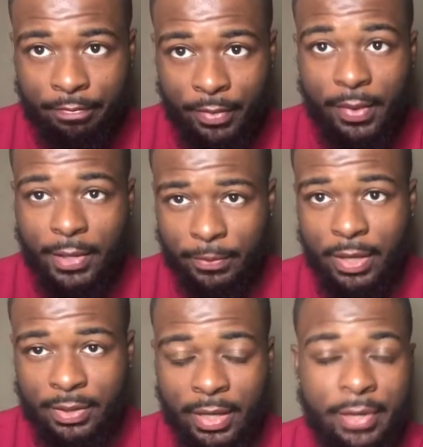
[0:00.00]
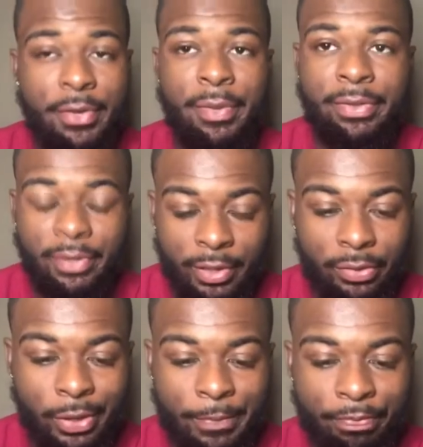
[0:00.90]
That's what I say. It's gonna be
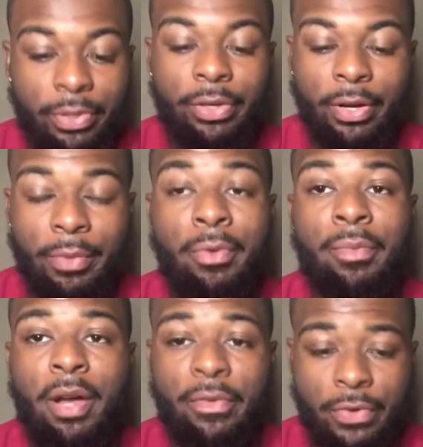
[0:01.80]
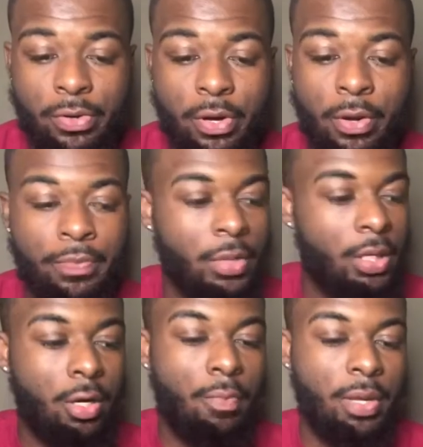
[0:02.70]
33-30. We win by a field goal. It's
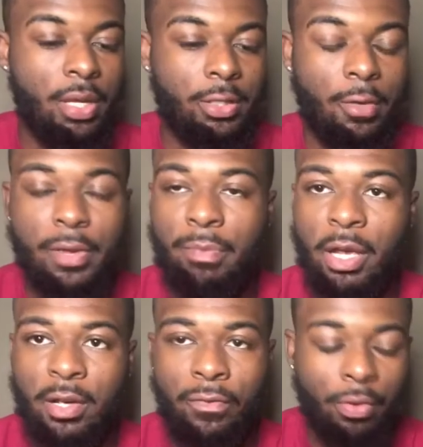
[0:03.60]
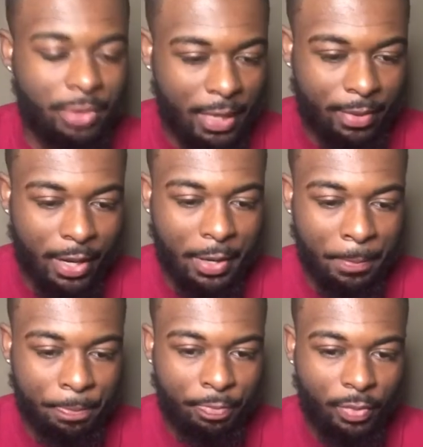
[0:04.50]
gonna be a back and forth type game,
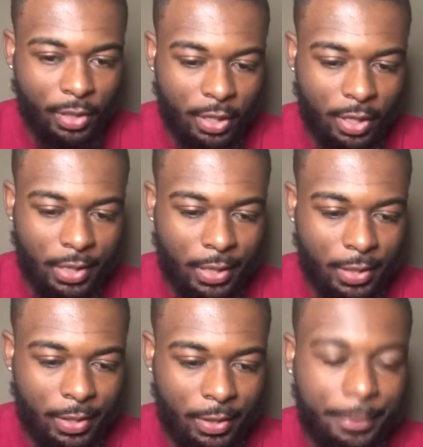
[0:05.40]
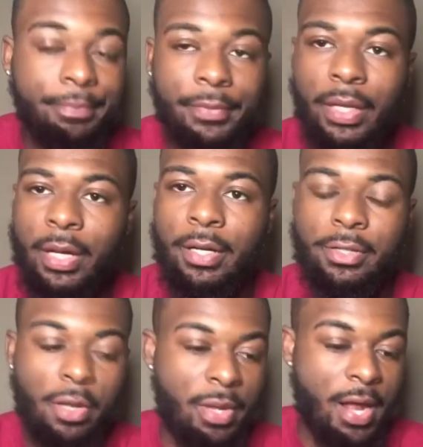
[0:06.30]
and it's
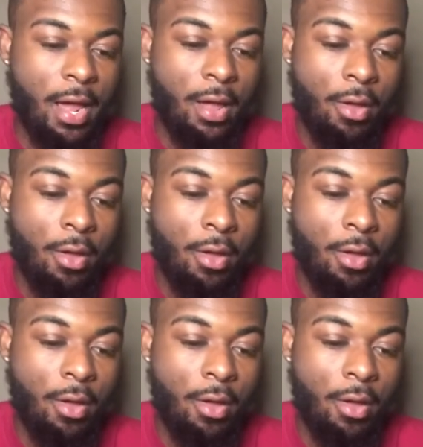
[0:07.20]
gonna be that.